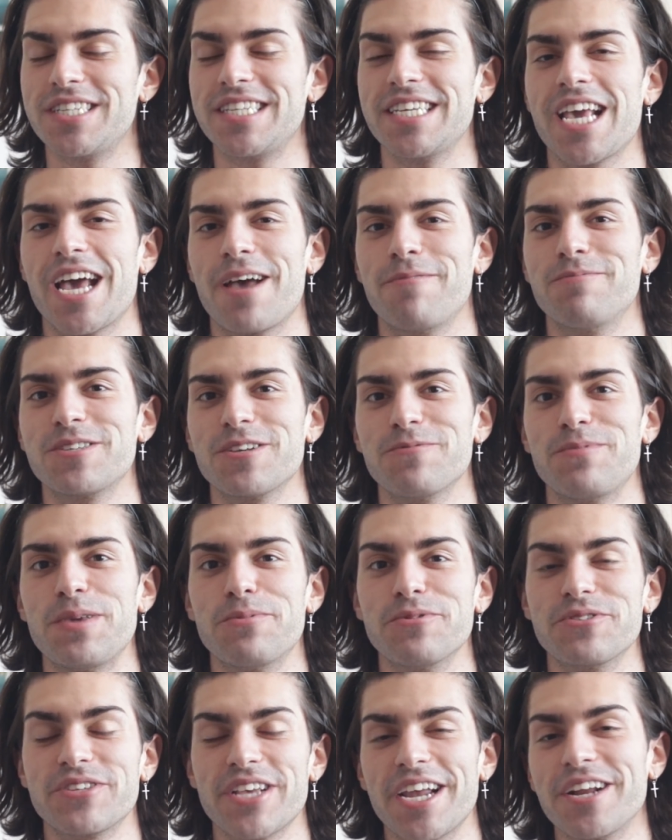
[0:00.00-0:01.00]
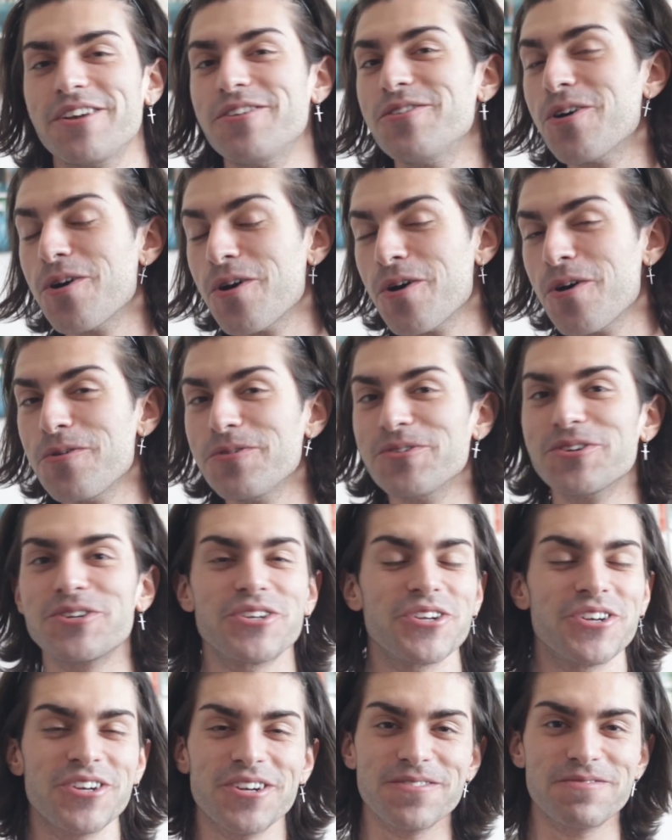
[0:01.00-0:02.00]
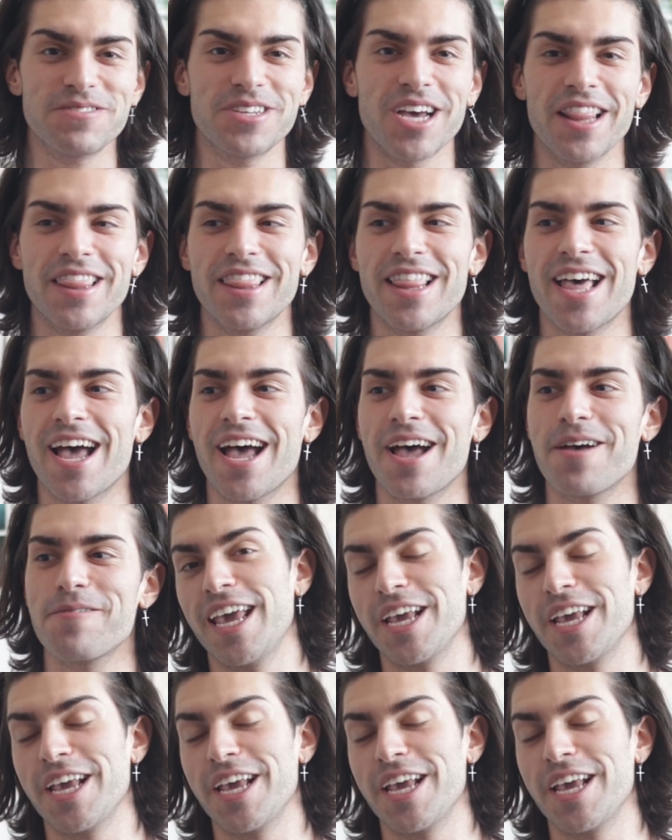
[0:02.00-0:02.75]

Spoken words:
DMs of people saying, no, you shouldn't have done that.